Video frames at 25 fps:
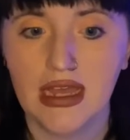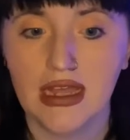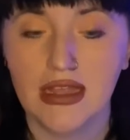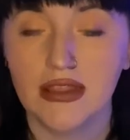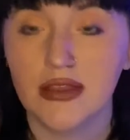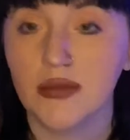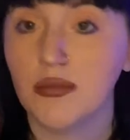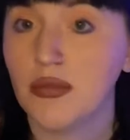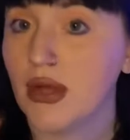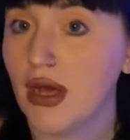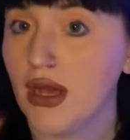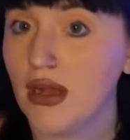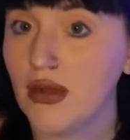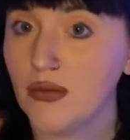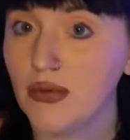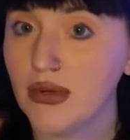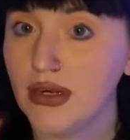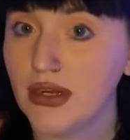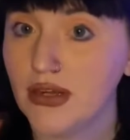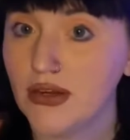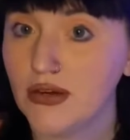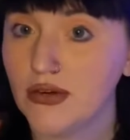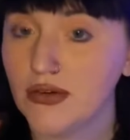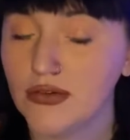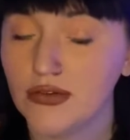the Black
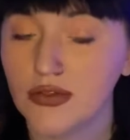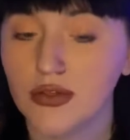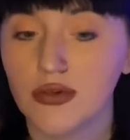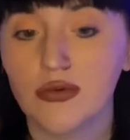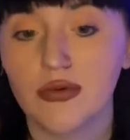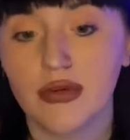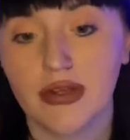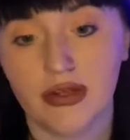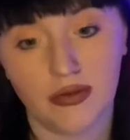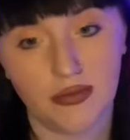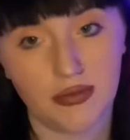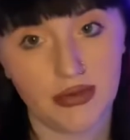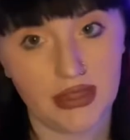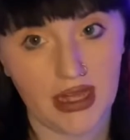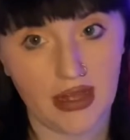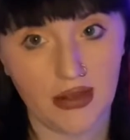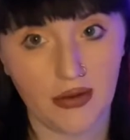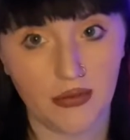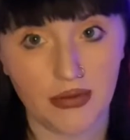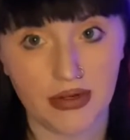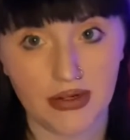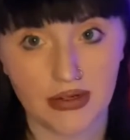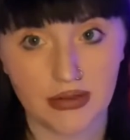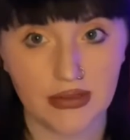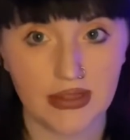Widow, the real Black
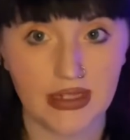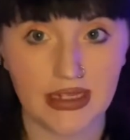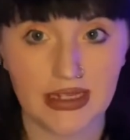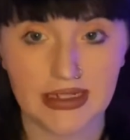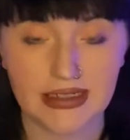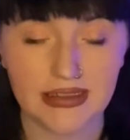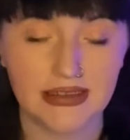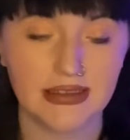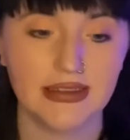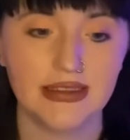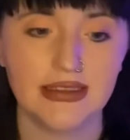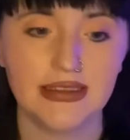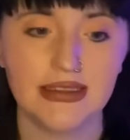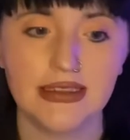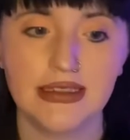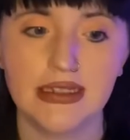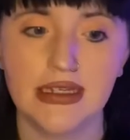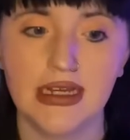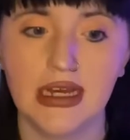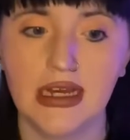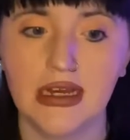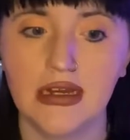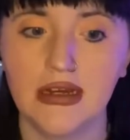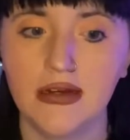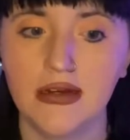Widow that is.
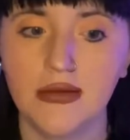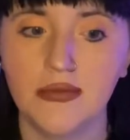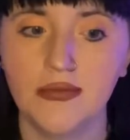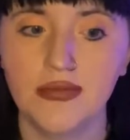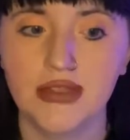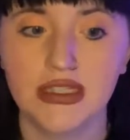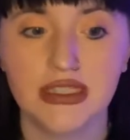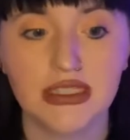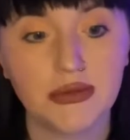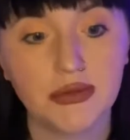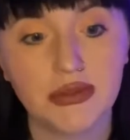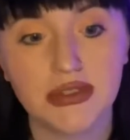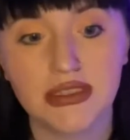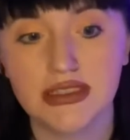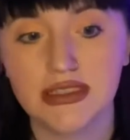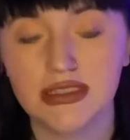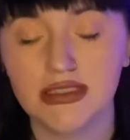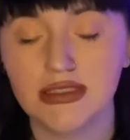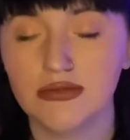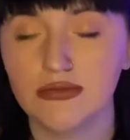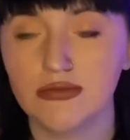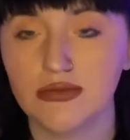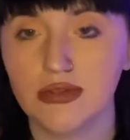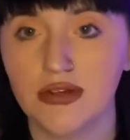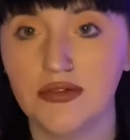This
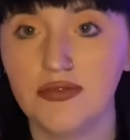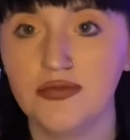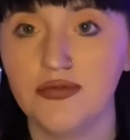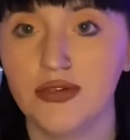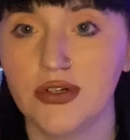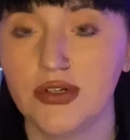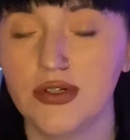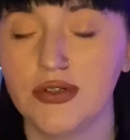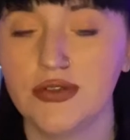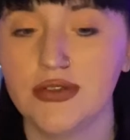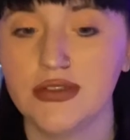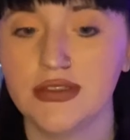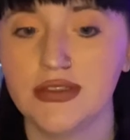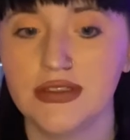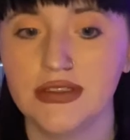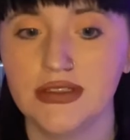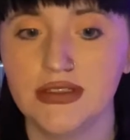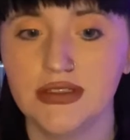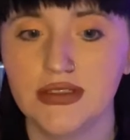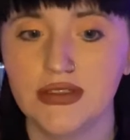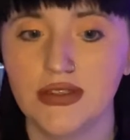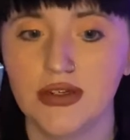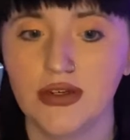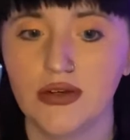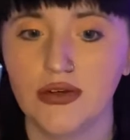one's rough, folks.
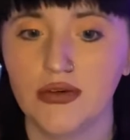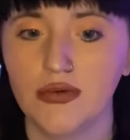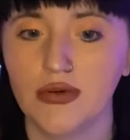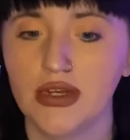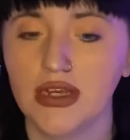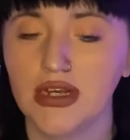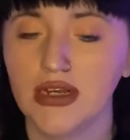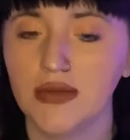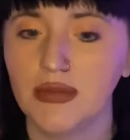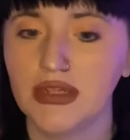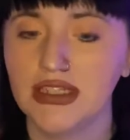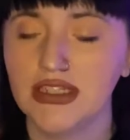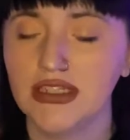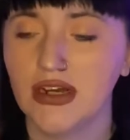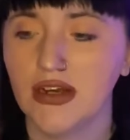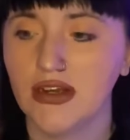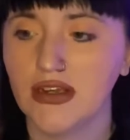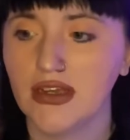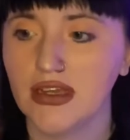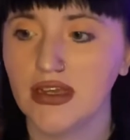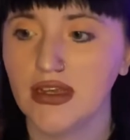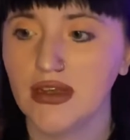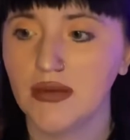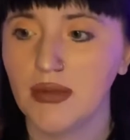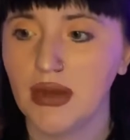So we're going to be
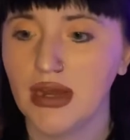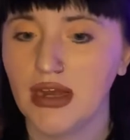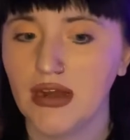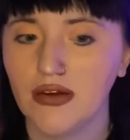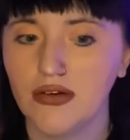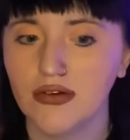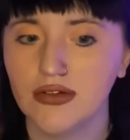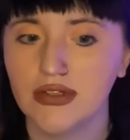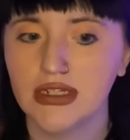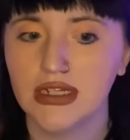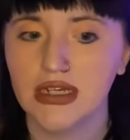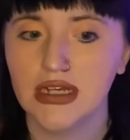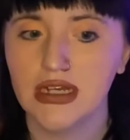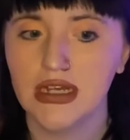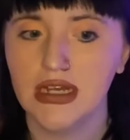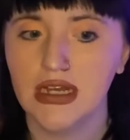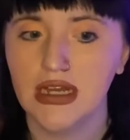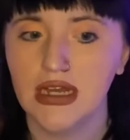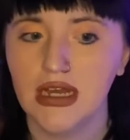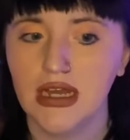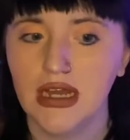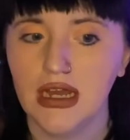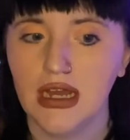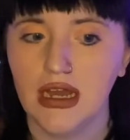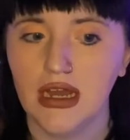talking about
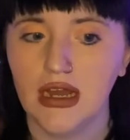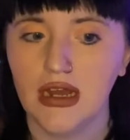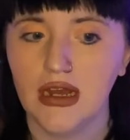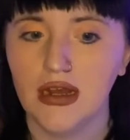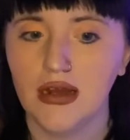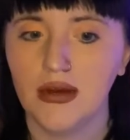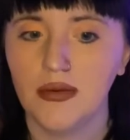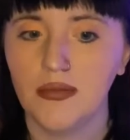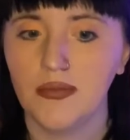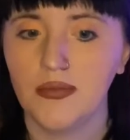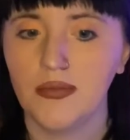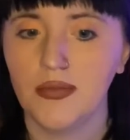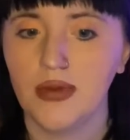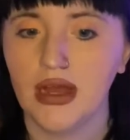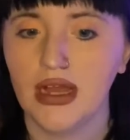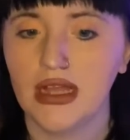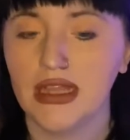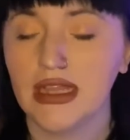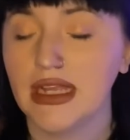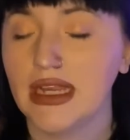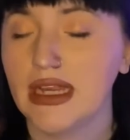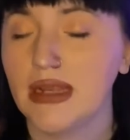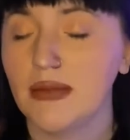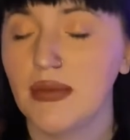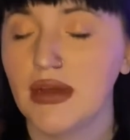a
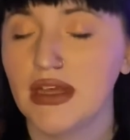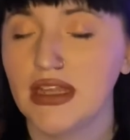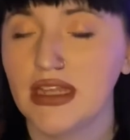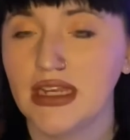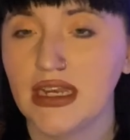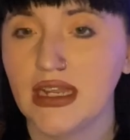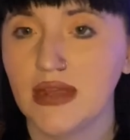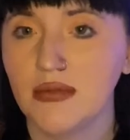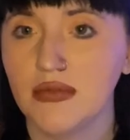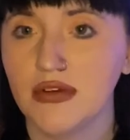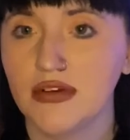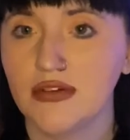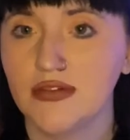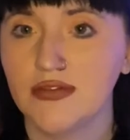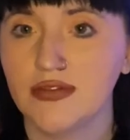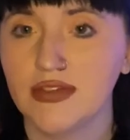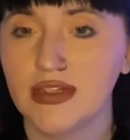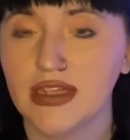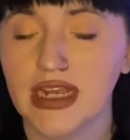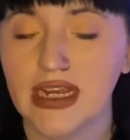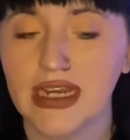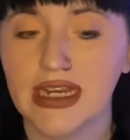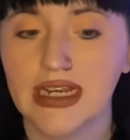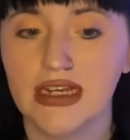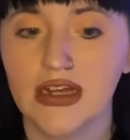lady by the name of
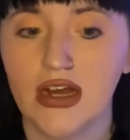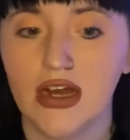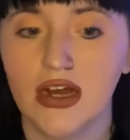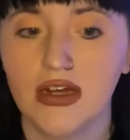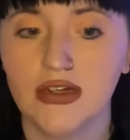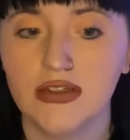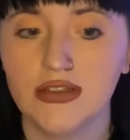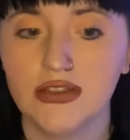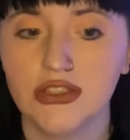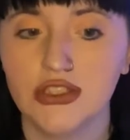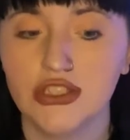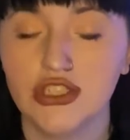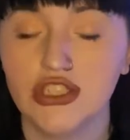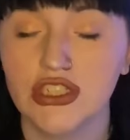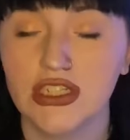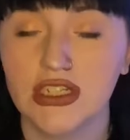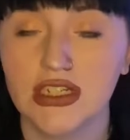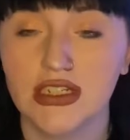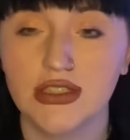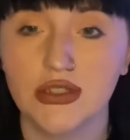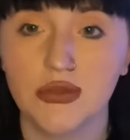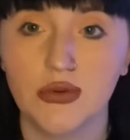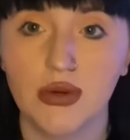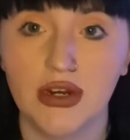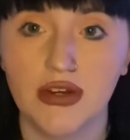Nannie Doss. She
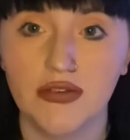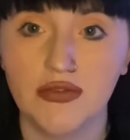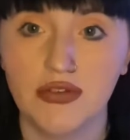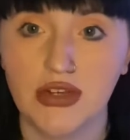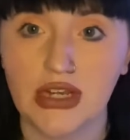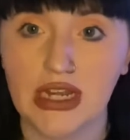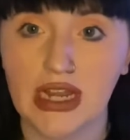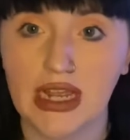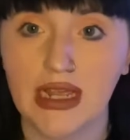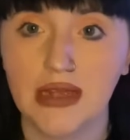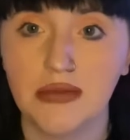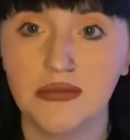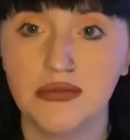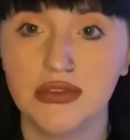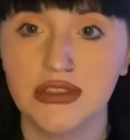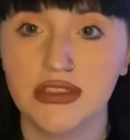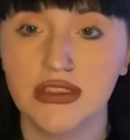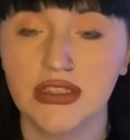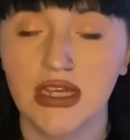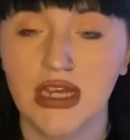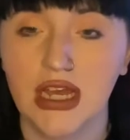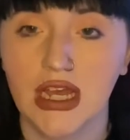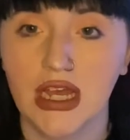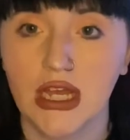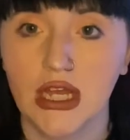has quite a few names.
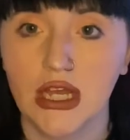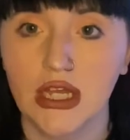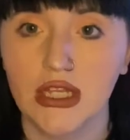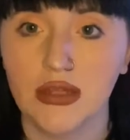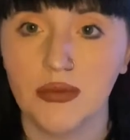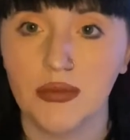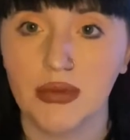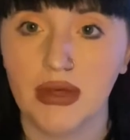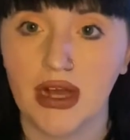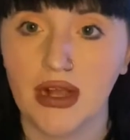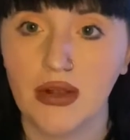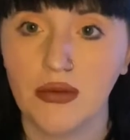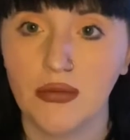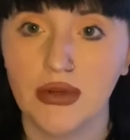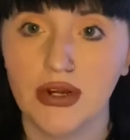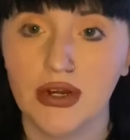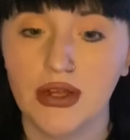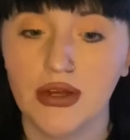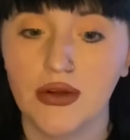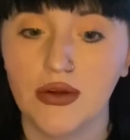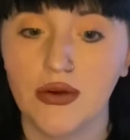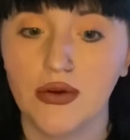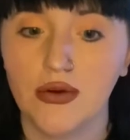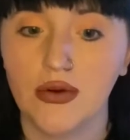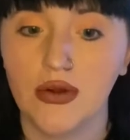Black
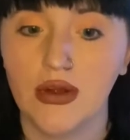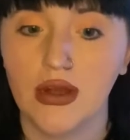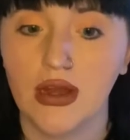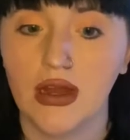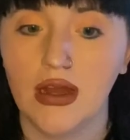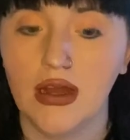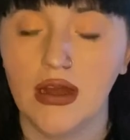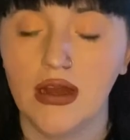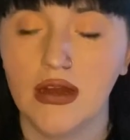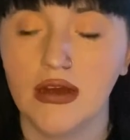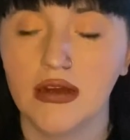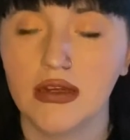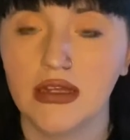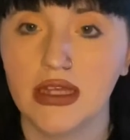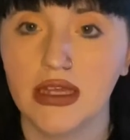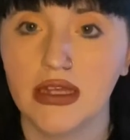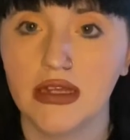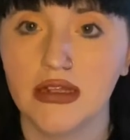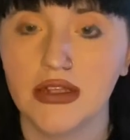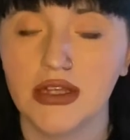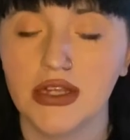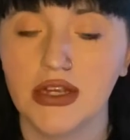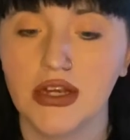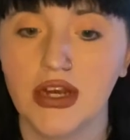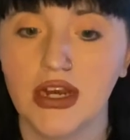Widow,
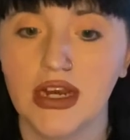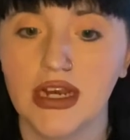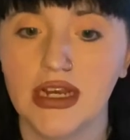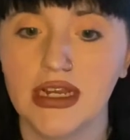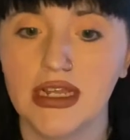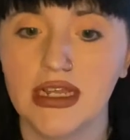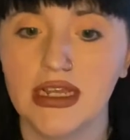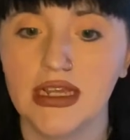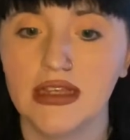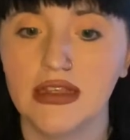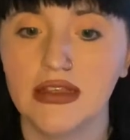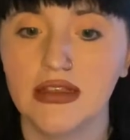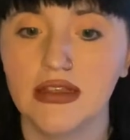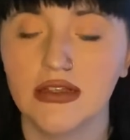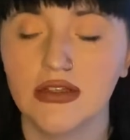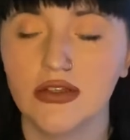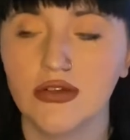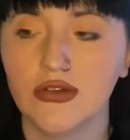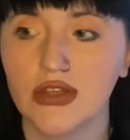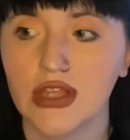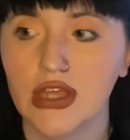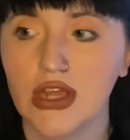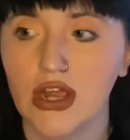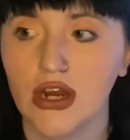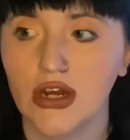Giggling Granny, The
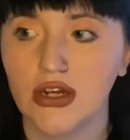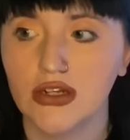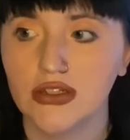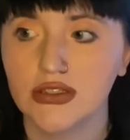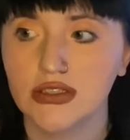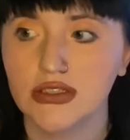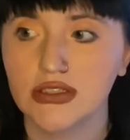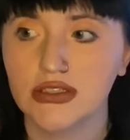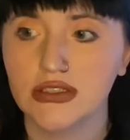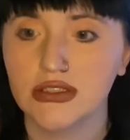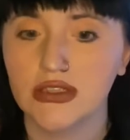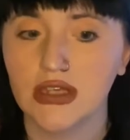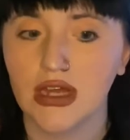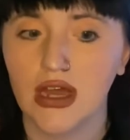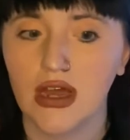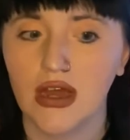Lonely Hearts